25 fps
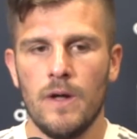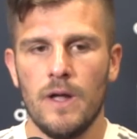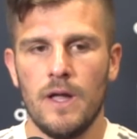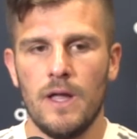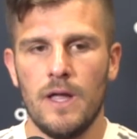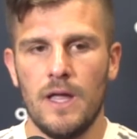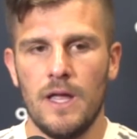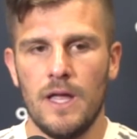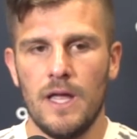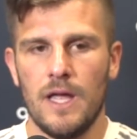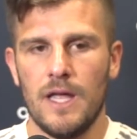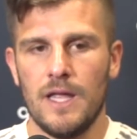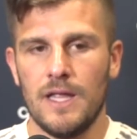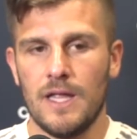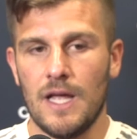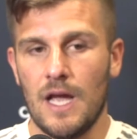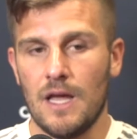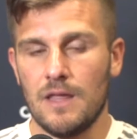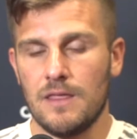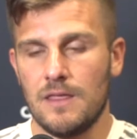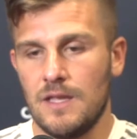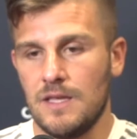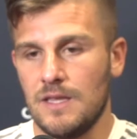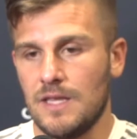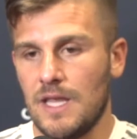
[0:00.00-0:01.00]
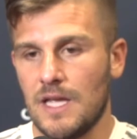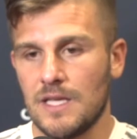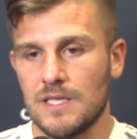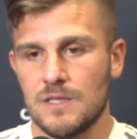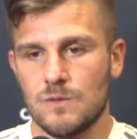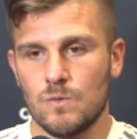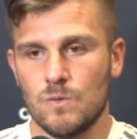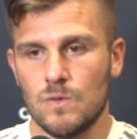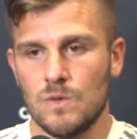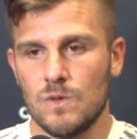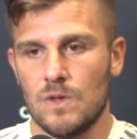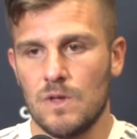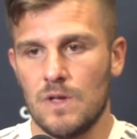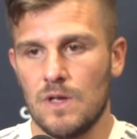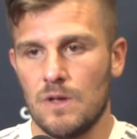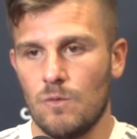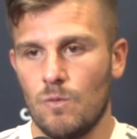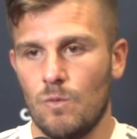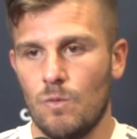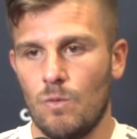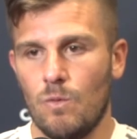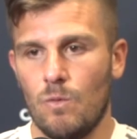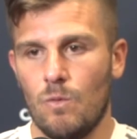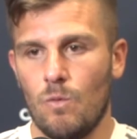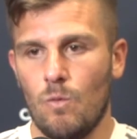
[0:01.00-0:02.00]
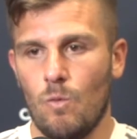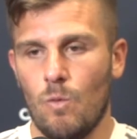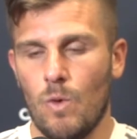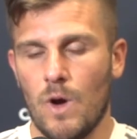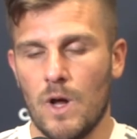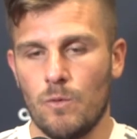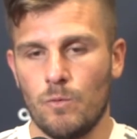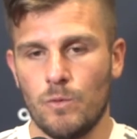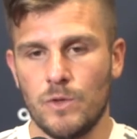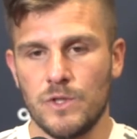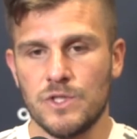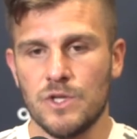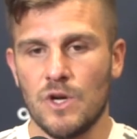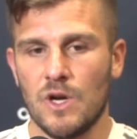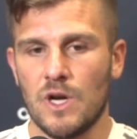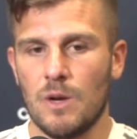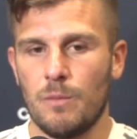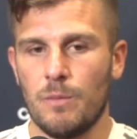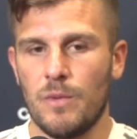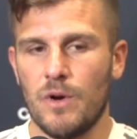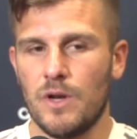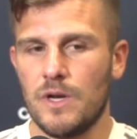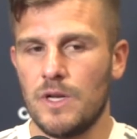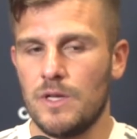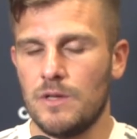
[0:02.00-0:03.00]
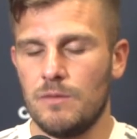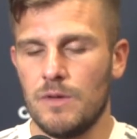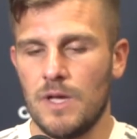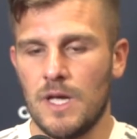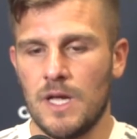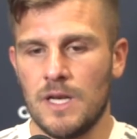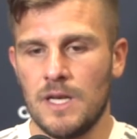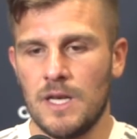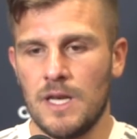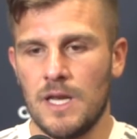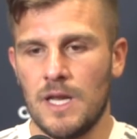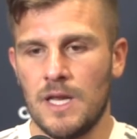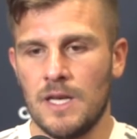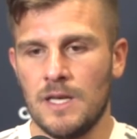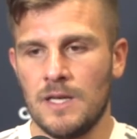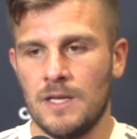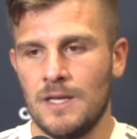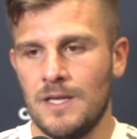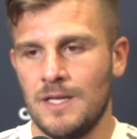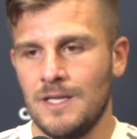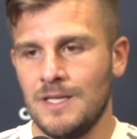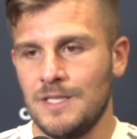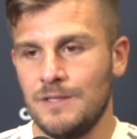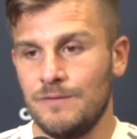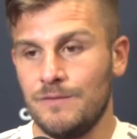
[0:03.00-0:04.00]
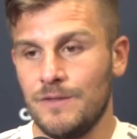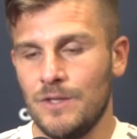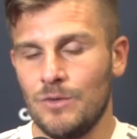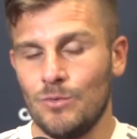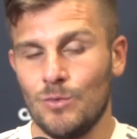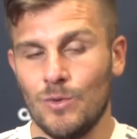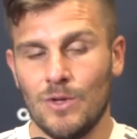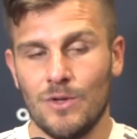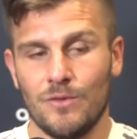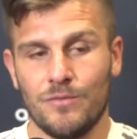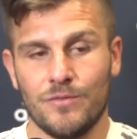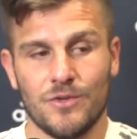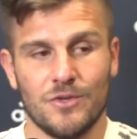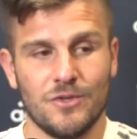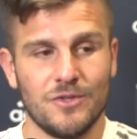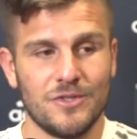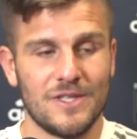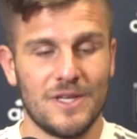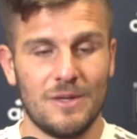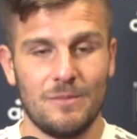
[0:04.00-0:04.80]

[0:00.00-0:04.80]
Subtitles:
I think that's what we talk about it, and individual, of course.